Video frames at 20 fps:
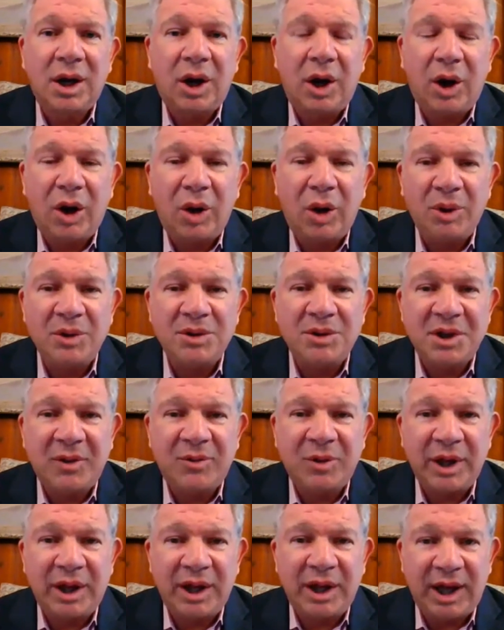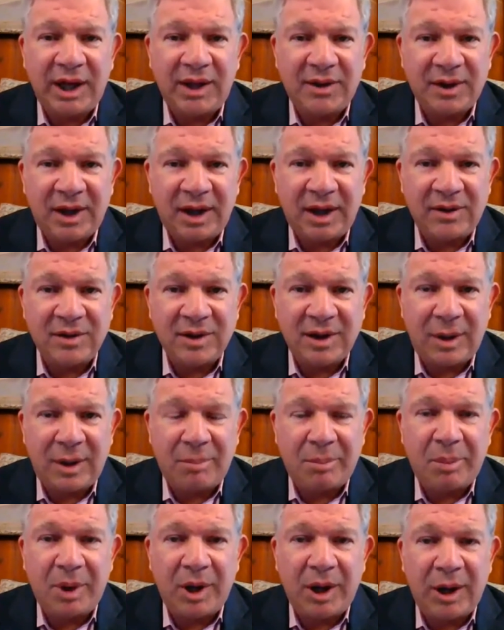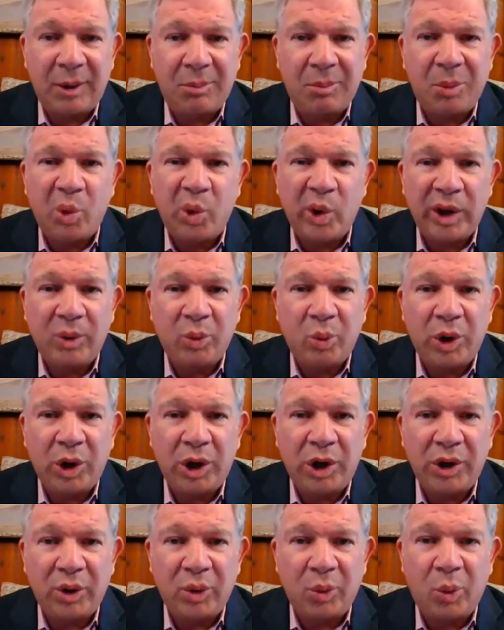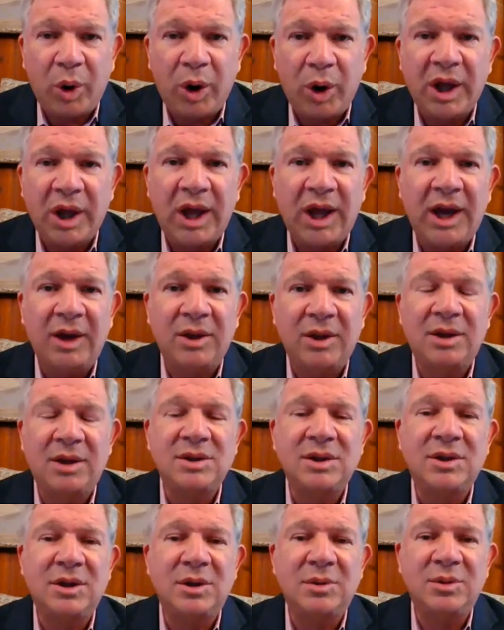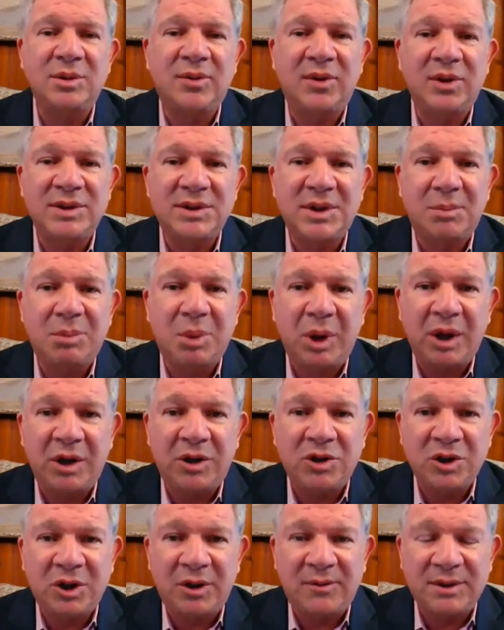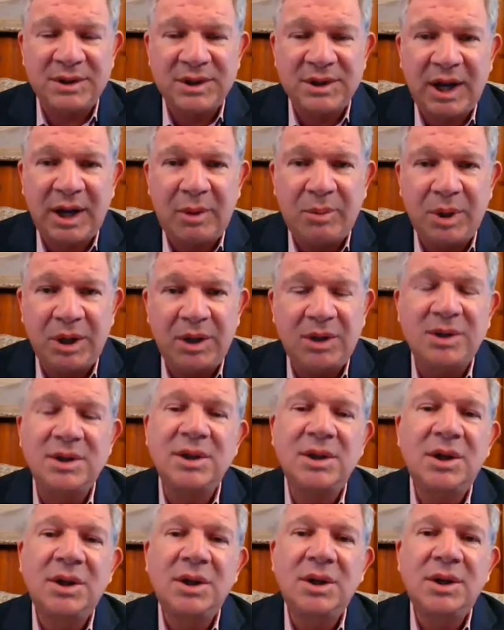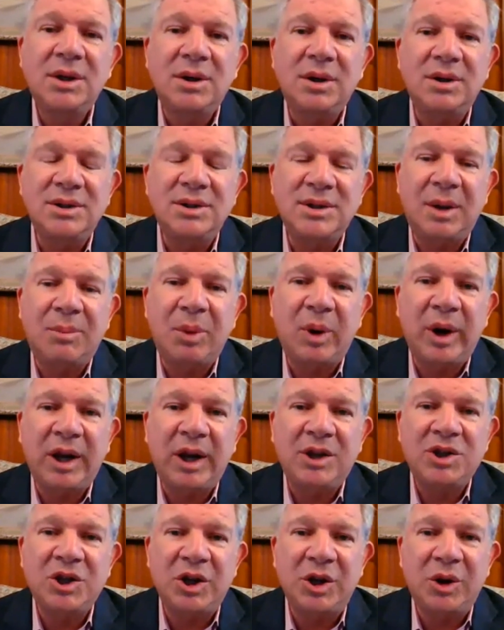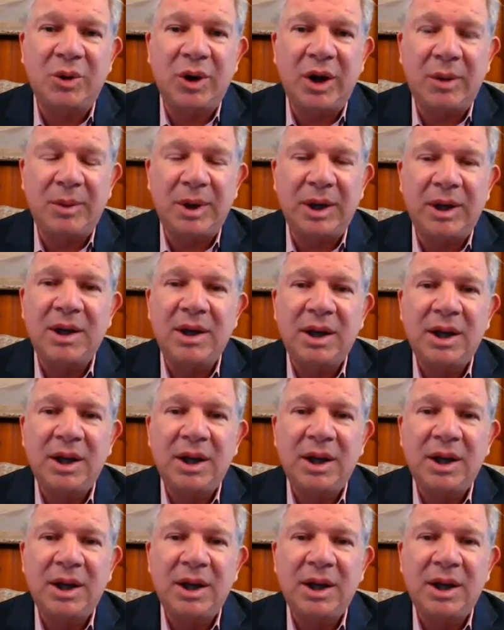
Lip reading: Almost every case ends up at a point where you're working out the terms of a stipulation of settlement or a separation agreement.